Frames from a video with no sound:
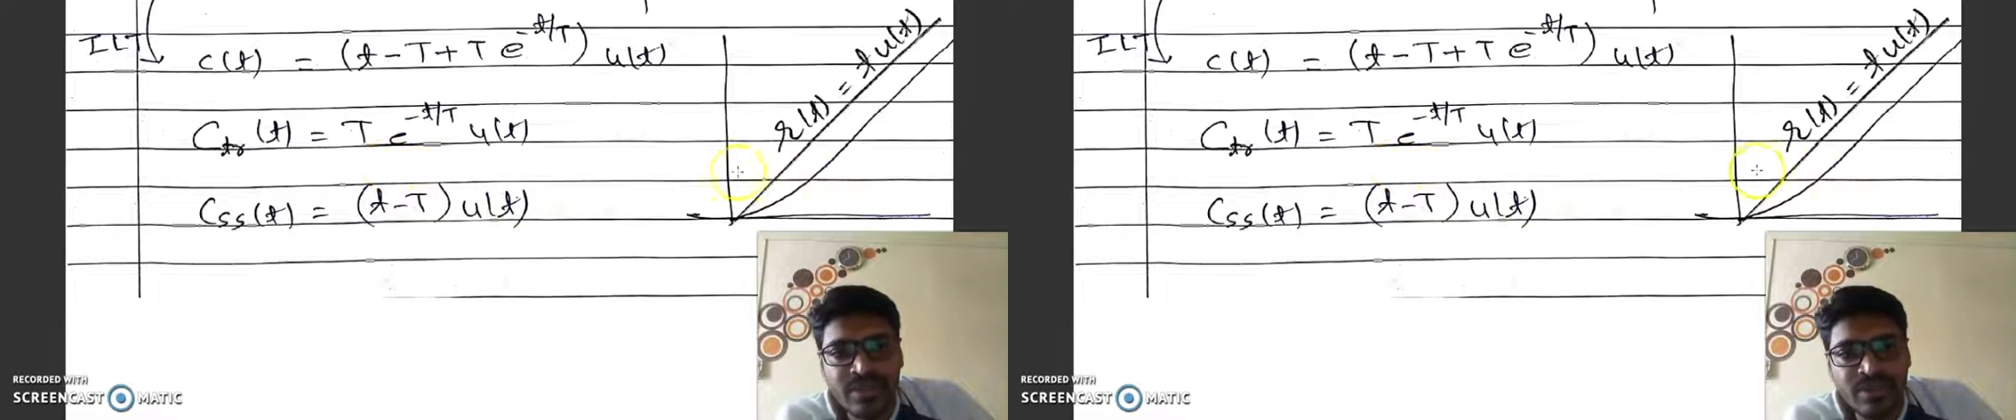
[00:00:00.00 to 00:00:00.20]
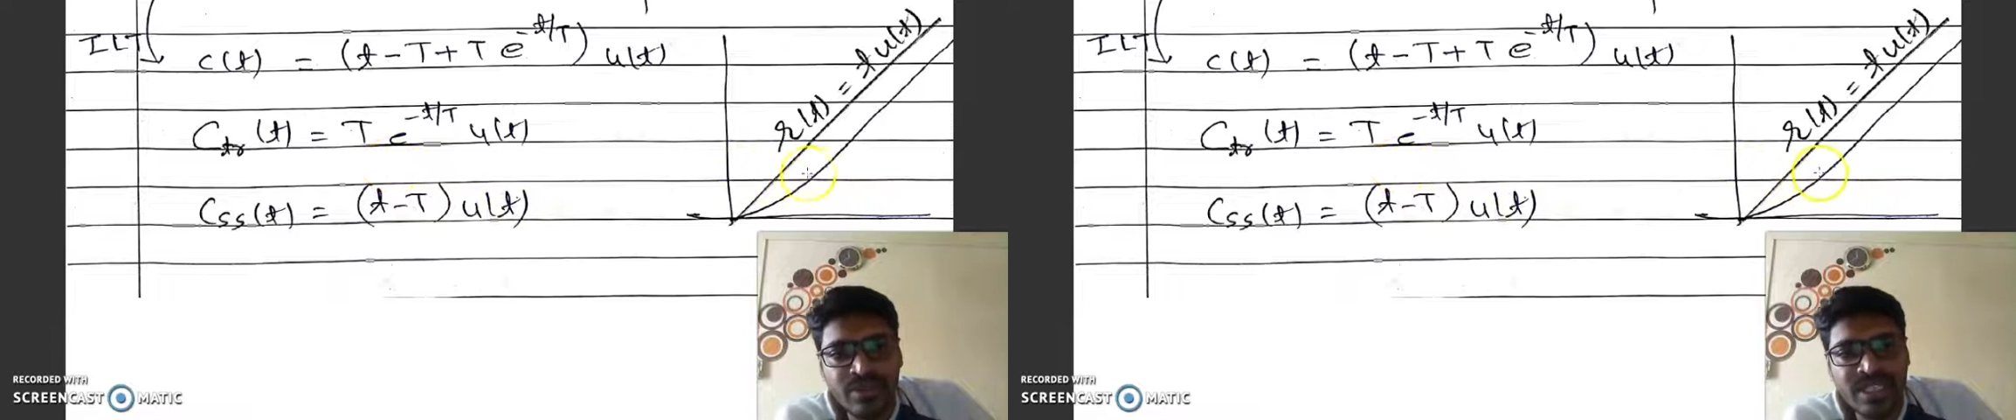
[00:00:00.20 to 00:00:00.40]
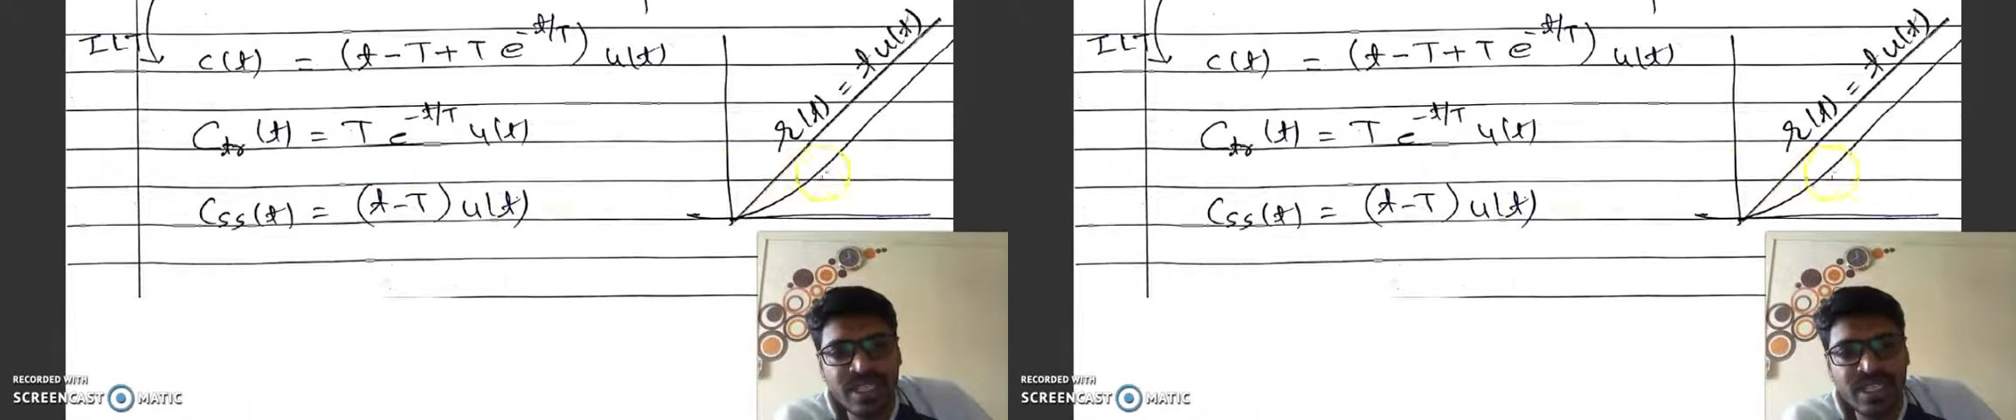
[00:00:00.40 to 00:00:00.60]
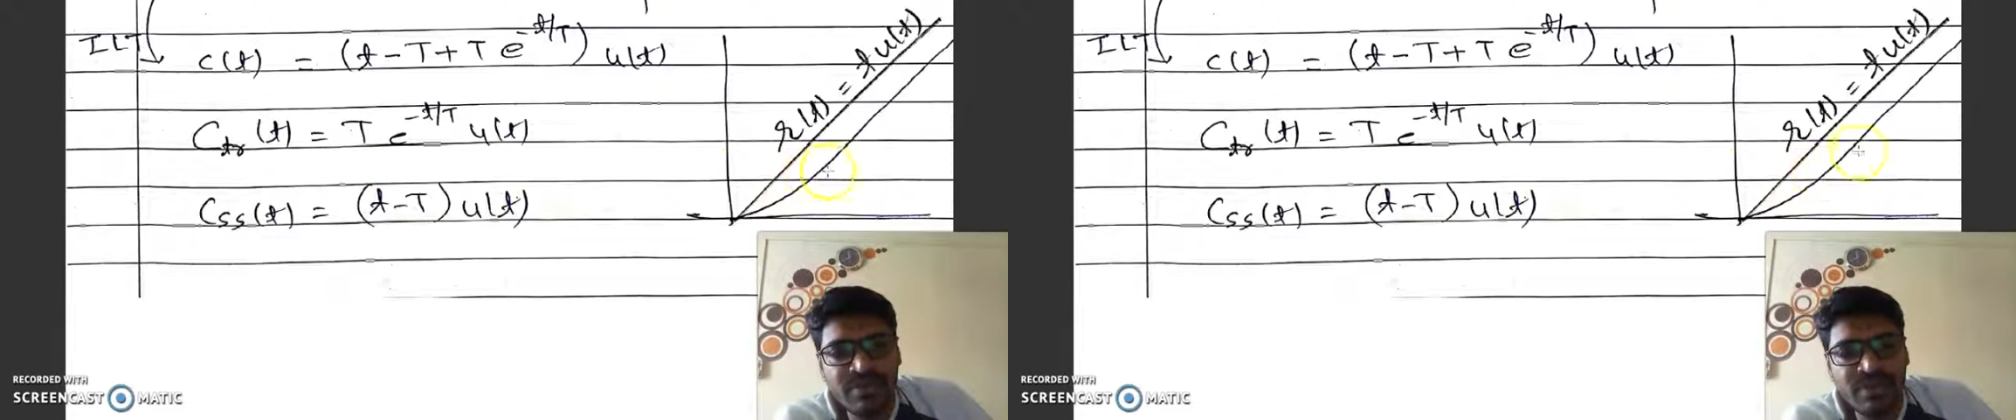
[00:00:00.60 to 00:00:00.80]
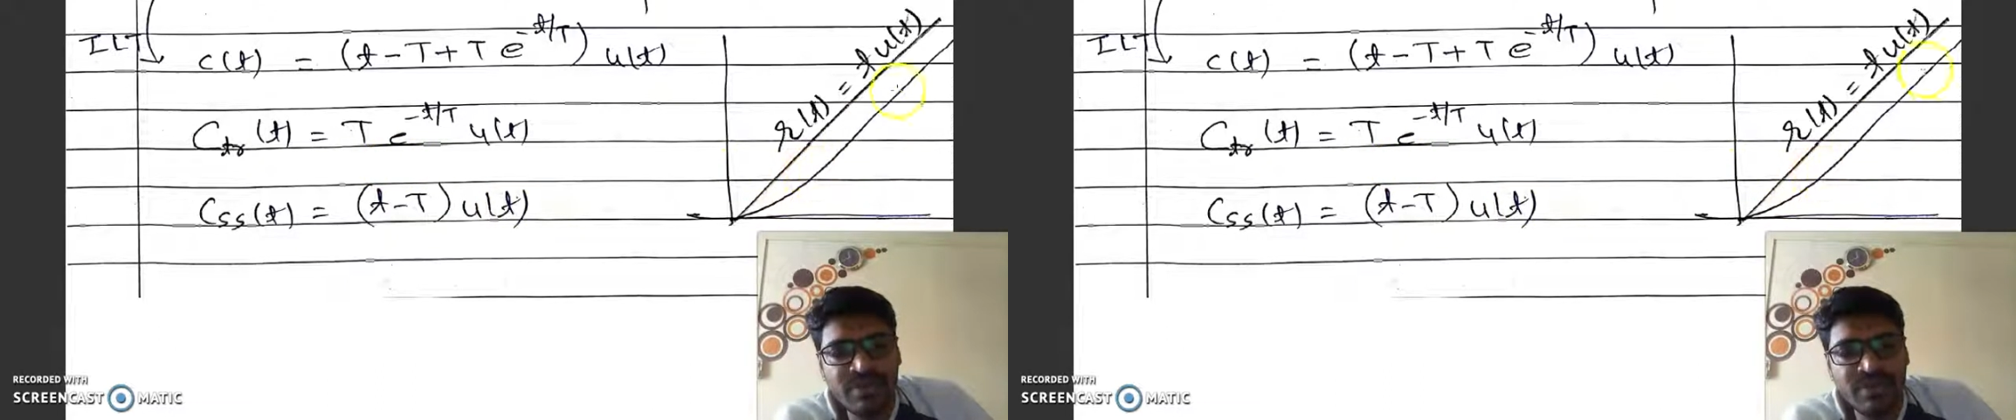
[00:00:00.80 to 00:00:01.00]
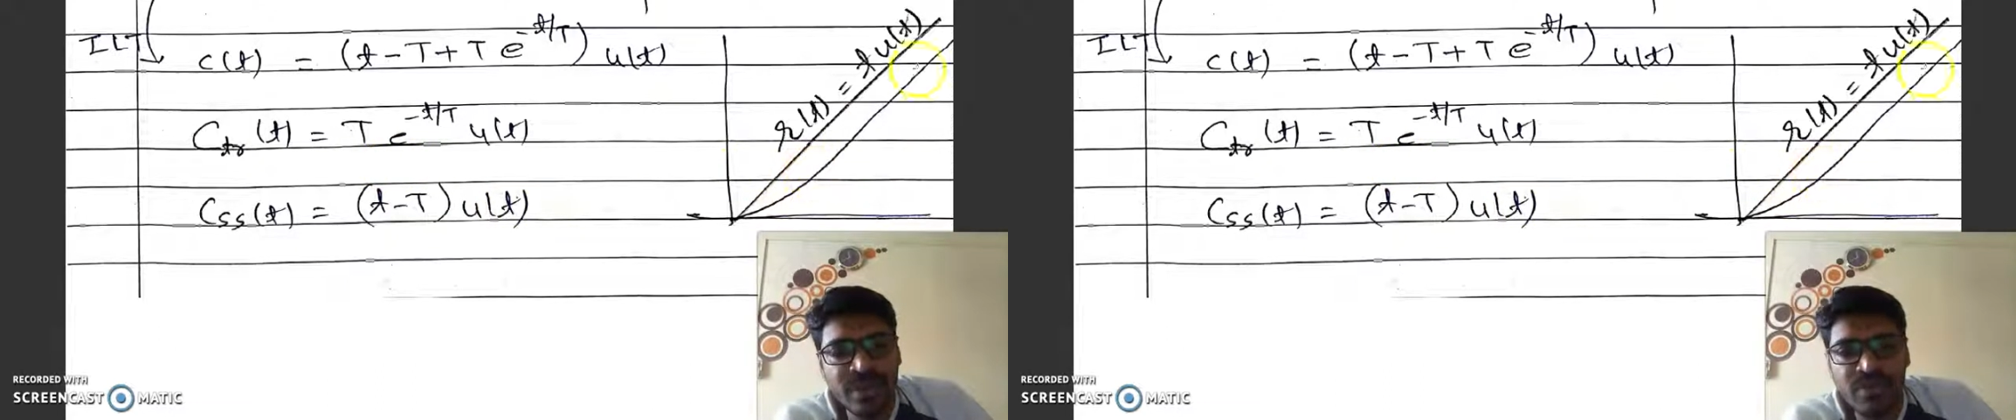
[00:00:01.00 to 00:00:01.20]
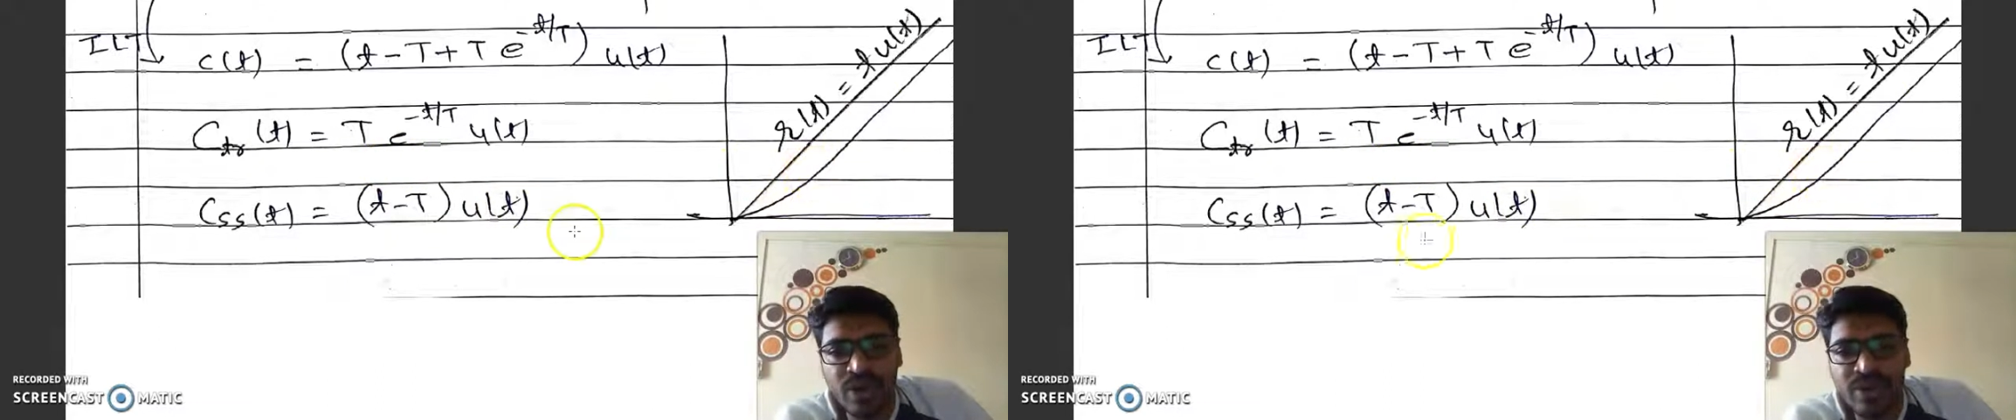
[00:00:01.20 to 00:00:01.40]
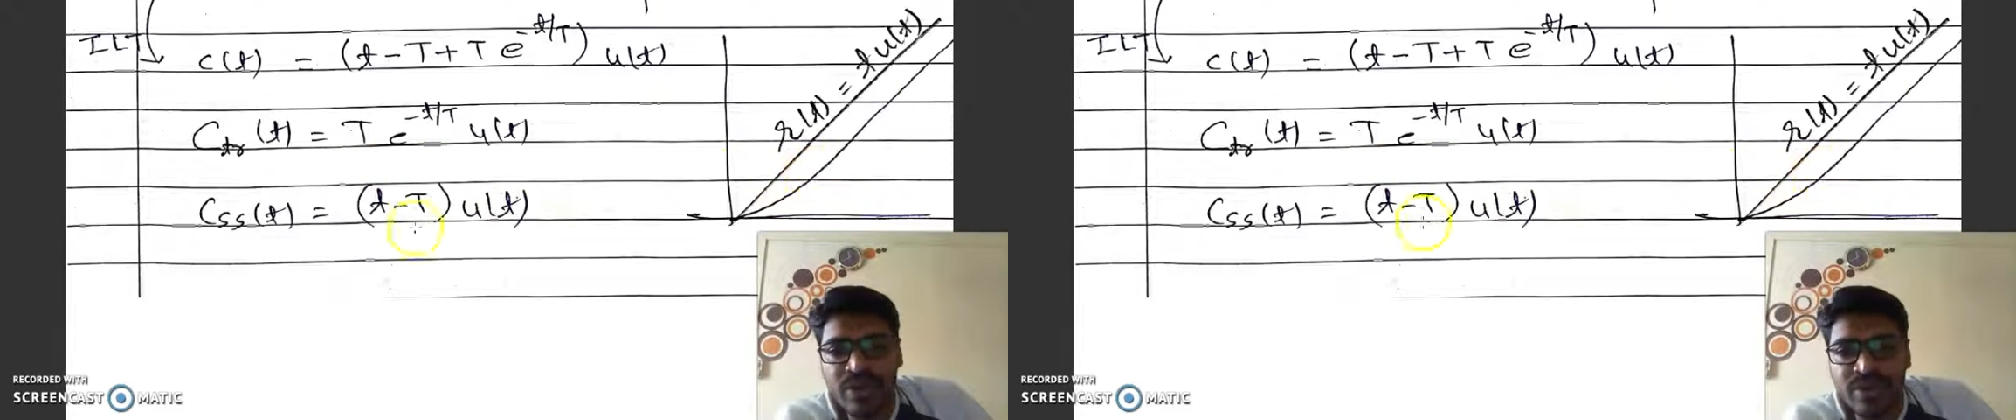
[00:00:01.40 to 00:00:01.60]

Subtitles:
Once it is perfectly following,